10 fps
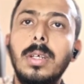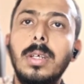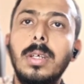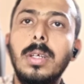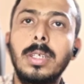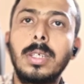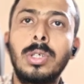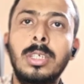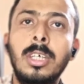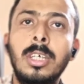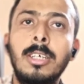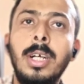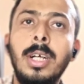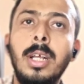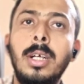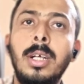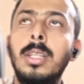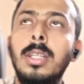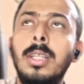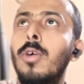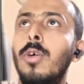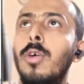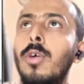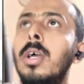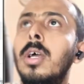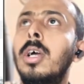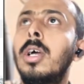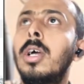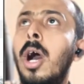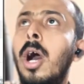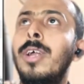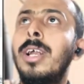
Okay, so successfully deleted the firewall. So now we'll